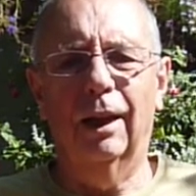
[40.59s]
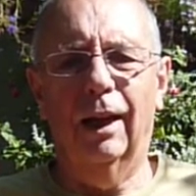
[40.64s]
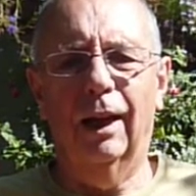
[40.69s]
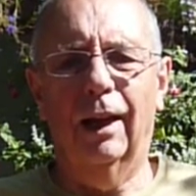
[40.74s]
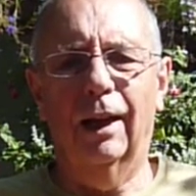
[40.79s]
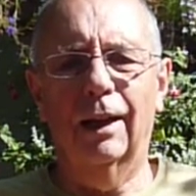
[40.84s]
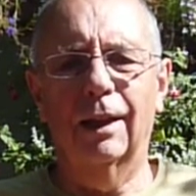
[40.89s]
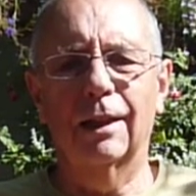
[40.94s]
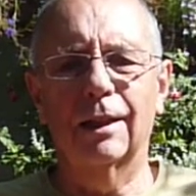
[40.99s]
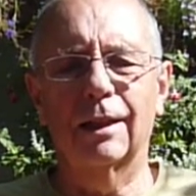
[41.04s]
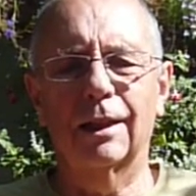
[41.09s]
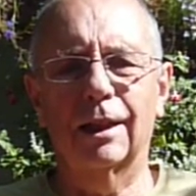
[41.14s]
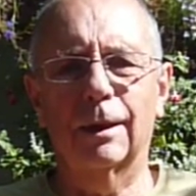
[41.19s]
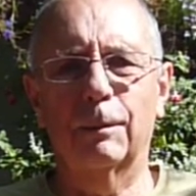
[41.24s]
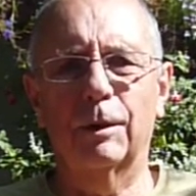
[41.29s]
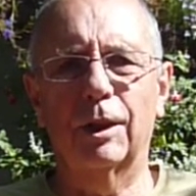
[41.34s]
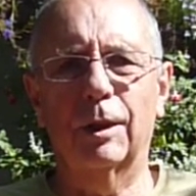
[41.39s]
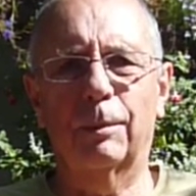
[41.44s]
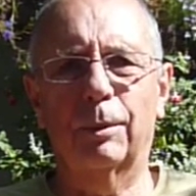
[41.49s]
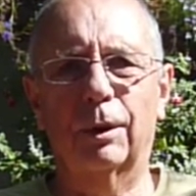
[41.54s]
and
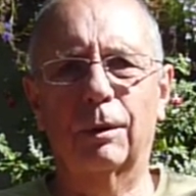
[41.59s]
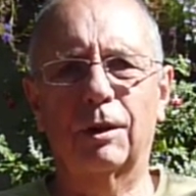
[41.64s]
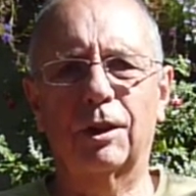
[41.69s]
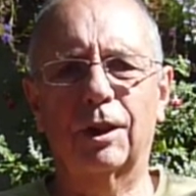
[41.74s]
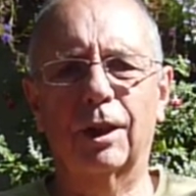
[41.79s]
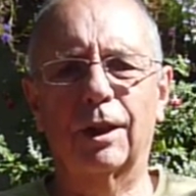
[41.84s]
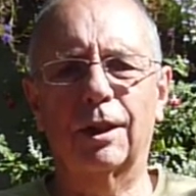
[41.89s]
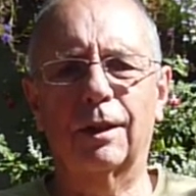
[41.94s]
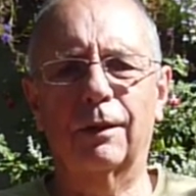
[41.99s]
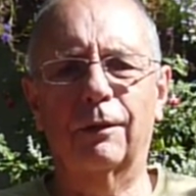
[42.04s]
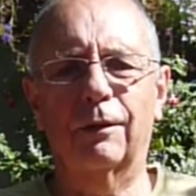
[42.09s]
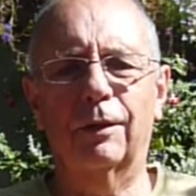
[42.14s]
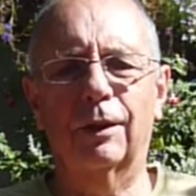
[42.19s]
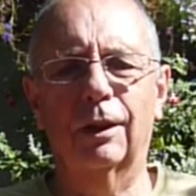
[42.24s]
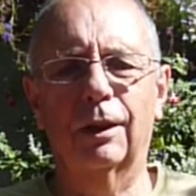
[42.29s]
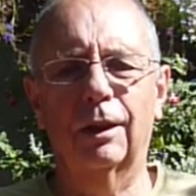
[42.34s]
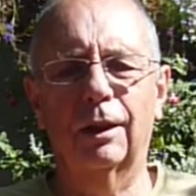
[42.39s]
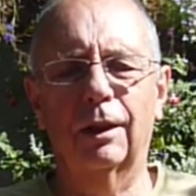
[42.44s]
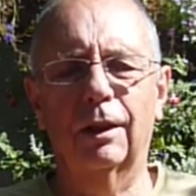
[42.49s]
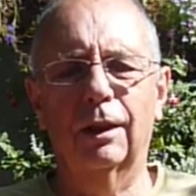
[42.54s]
I'm in the process of
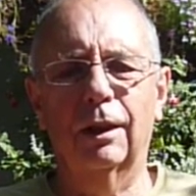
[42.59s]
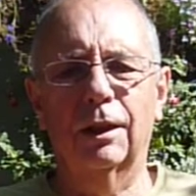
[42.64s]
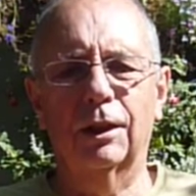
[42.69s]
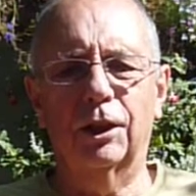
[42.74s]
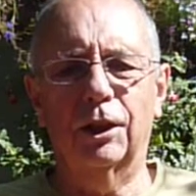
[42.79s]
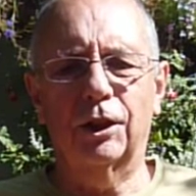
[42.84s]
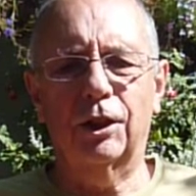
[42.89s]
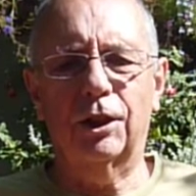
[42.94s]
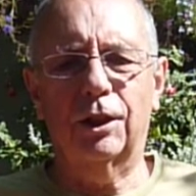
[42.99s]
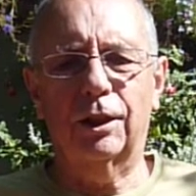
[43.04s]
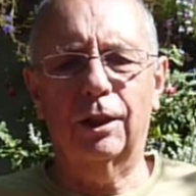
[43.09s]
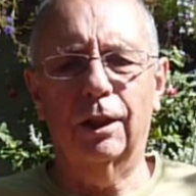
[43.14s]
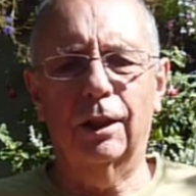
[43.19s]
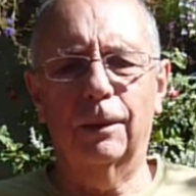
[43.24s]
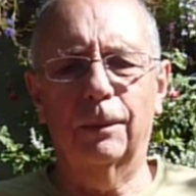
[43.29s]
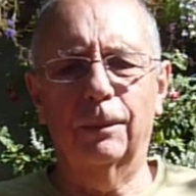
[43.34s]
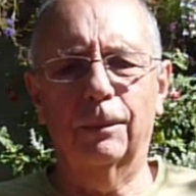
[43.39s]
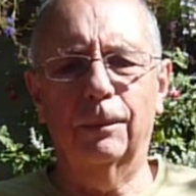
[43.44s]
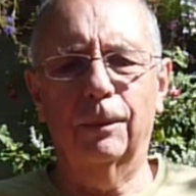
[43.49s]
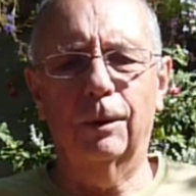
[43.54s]
just
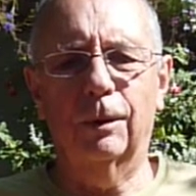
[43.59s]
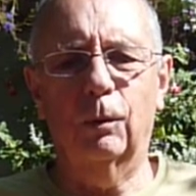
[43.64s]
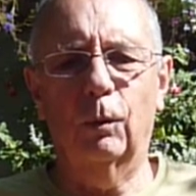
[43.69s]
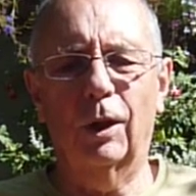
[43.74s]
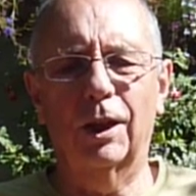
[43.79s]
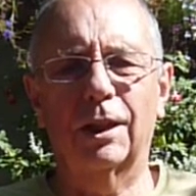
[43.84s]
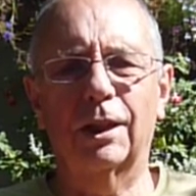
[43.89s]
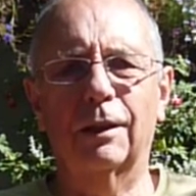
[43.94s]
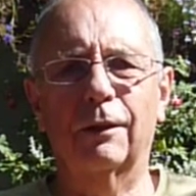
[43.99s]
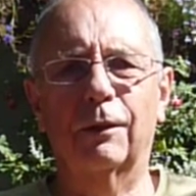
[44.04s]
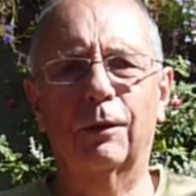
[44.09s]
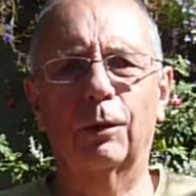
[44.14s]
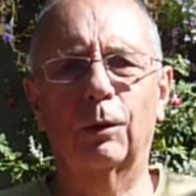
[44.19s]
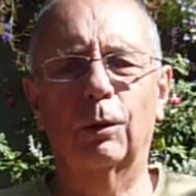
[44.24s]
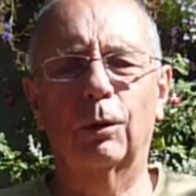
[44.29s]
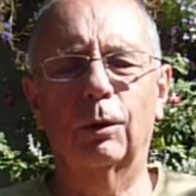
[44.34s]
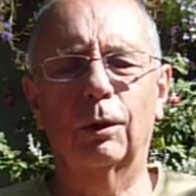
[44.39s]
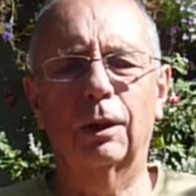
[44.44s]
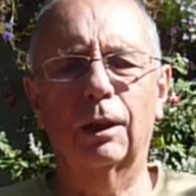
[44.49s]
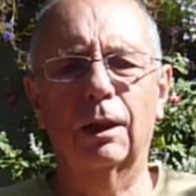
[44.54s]
waiting
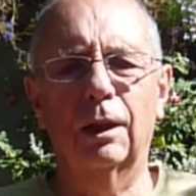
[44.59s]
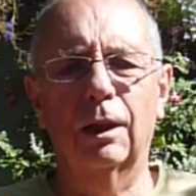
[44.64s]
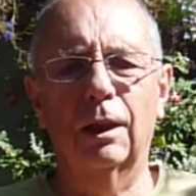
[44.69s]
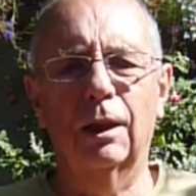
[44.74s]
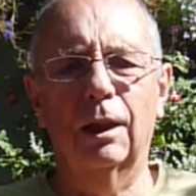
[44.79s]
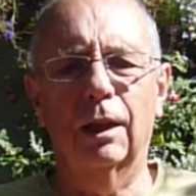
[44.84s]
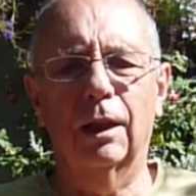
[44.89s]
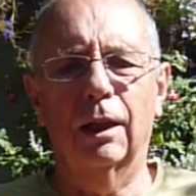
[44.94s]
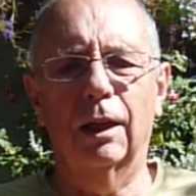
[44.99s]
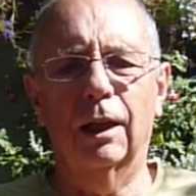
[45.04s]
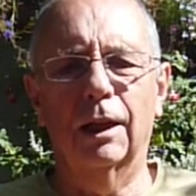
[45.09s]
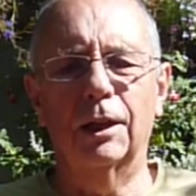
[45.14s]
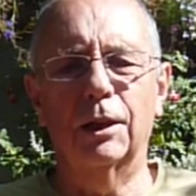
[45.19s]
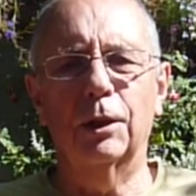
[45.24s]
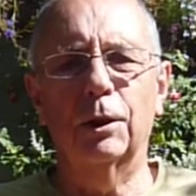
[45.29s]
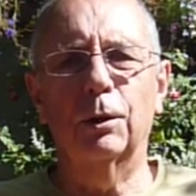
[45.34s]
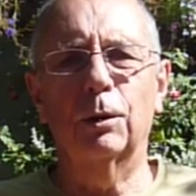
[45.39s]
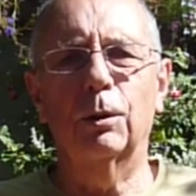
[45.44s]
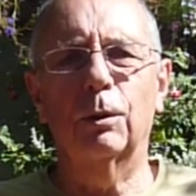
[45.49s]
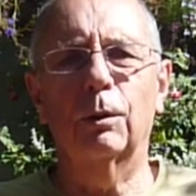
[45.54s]
for a
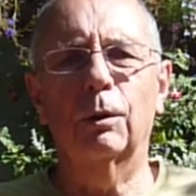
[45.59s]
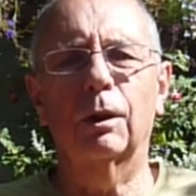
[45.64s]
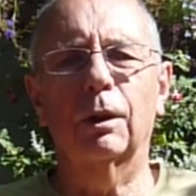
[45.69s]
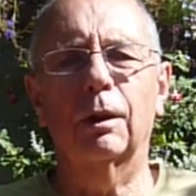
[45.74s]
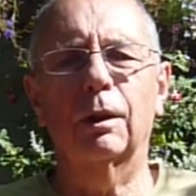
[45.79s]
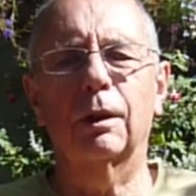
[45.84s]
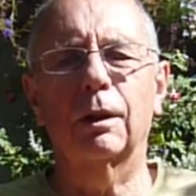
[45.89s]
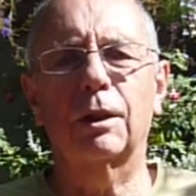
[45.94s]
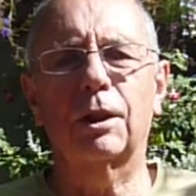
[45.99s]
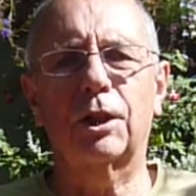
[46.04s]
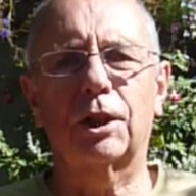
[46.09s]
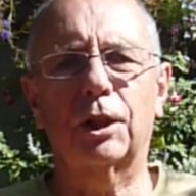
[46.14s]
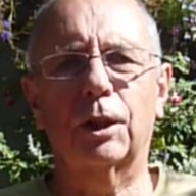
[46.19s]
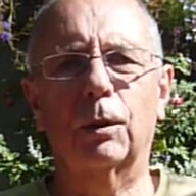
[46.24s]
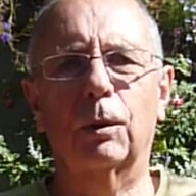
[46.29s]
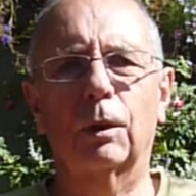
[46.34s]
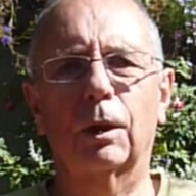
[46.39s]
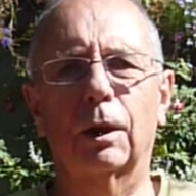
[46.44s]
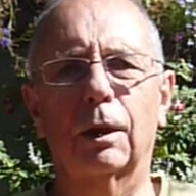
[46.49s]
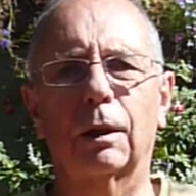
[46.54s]
new
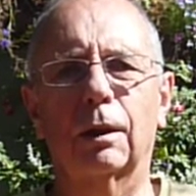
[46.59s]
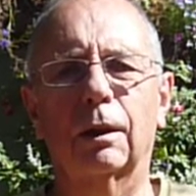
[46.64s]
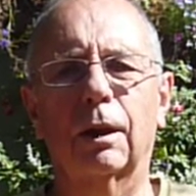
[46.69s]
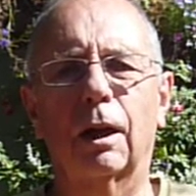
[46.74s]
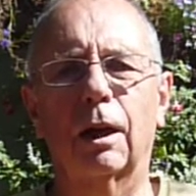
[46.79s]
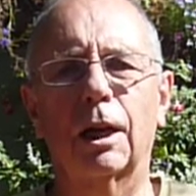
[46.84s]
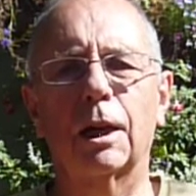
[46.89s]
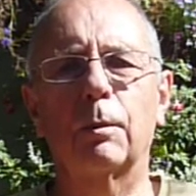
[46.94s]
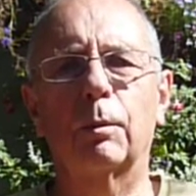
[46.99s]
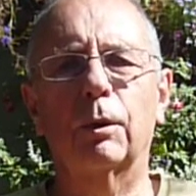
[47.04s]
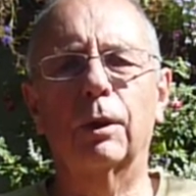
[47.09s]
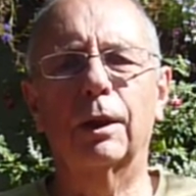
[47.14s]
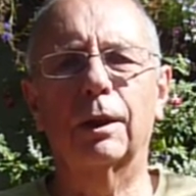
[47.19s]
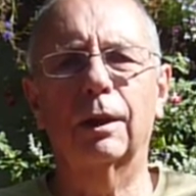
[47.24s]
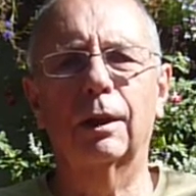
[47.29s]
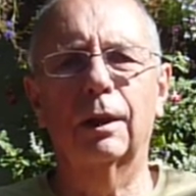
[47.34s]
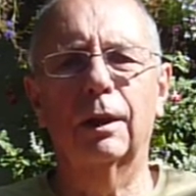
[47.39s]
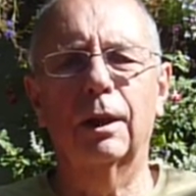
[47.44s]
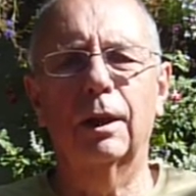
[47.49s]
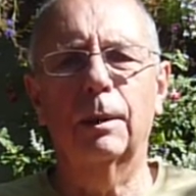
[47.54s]
solar hybrid
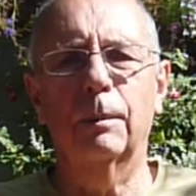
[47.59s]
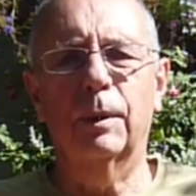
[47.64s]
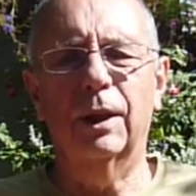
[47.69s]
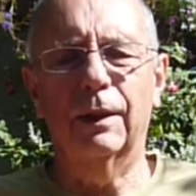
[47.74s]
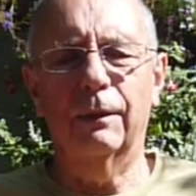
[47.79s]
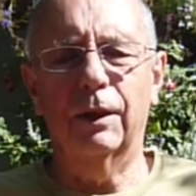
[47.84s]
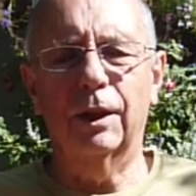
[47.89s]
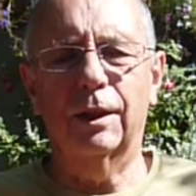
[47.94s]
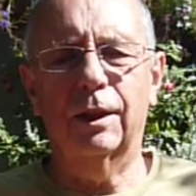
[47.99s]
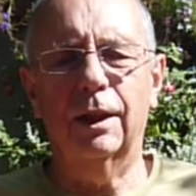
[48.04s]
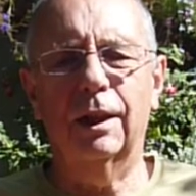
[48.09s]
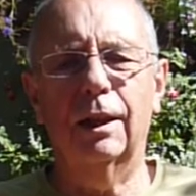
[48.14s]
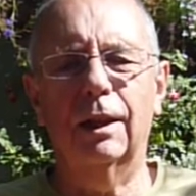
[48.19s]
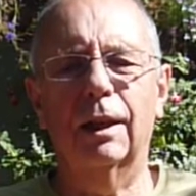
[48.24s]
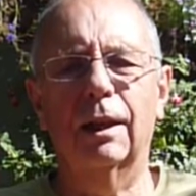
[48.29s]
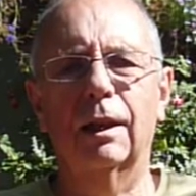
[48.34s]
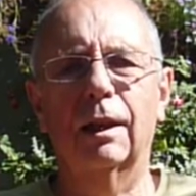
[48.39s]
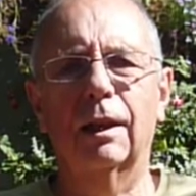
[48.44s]
PVT